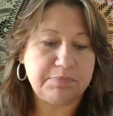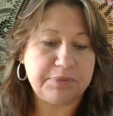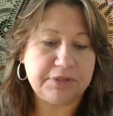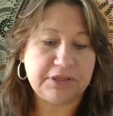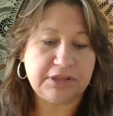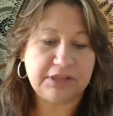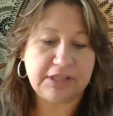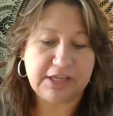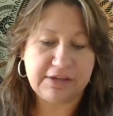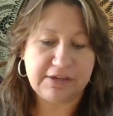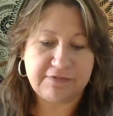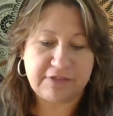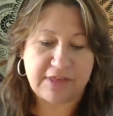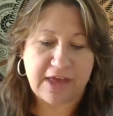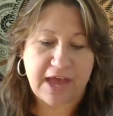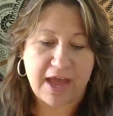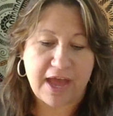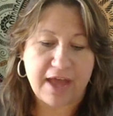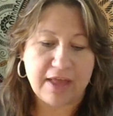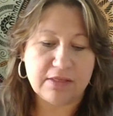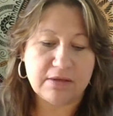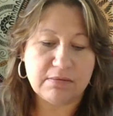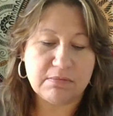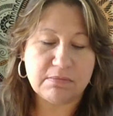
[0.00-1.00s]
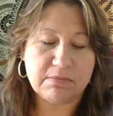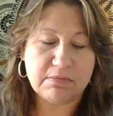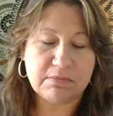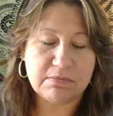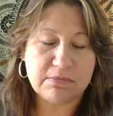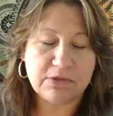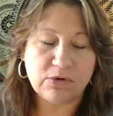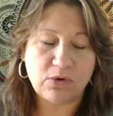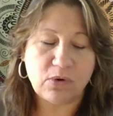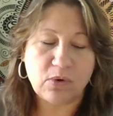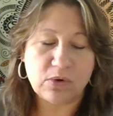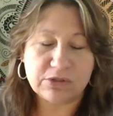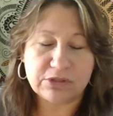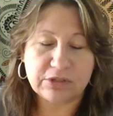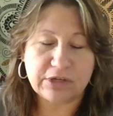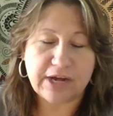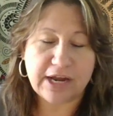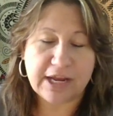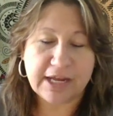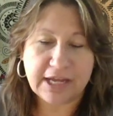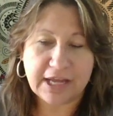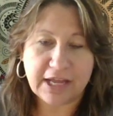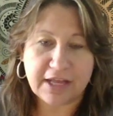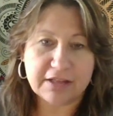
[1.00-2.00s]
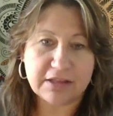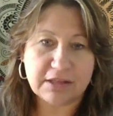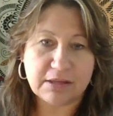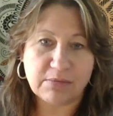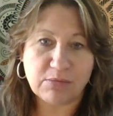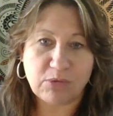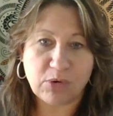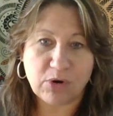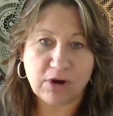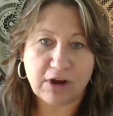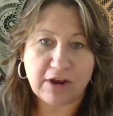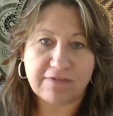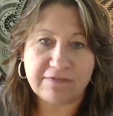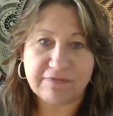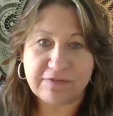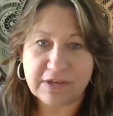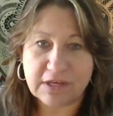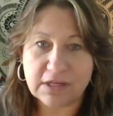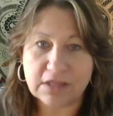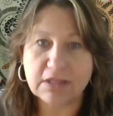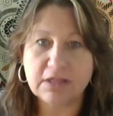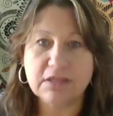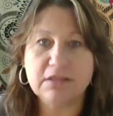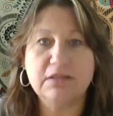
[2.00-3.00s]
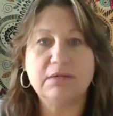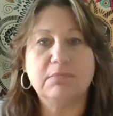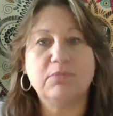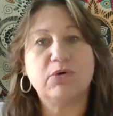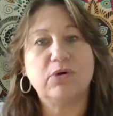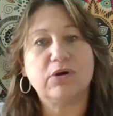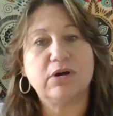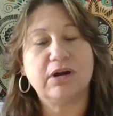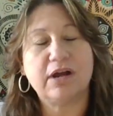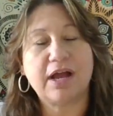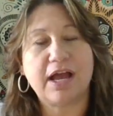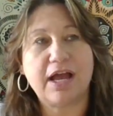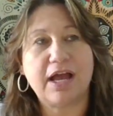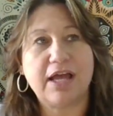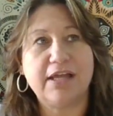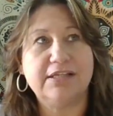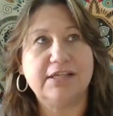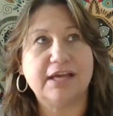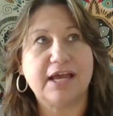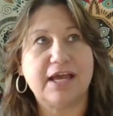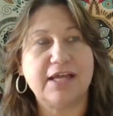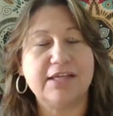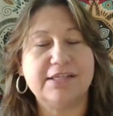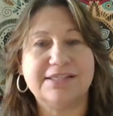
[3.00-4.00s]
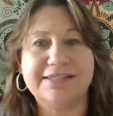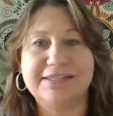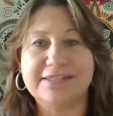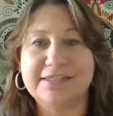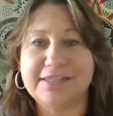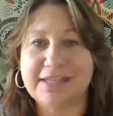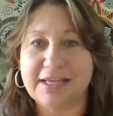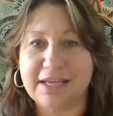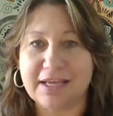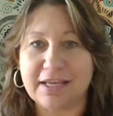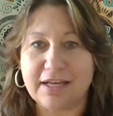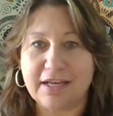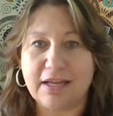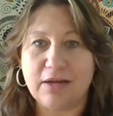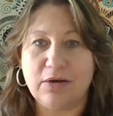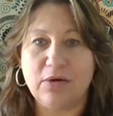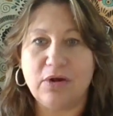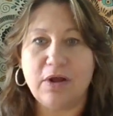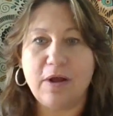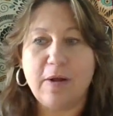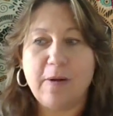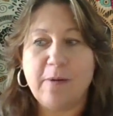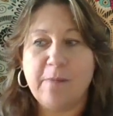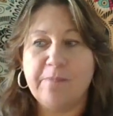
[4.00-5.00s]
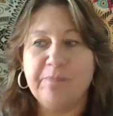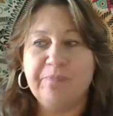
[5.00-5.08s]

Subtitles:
believe that. And the older I get, the more I feel it, the more I see it. And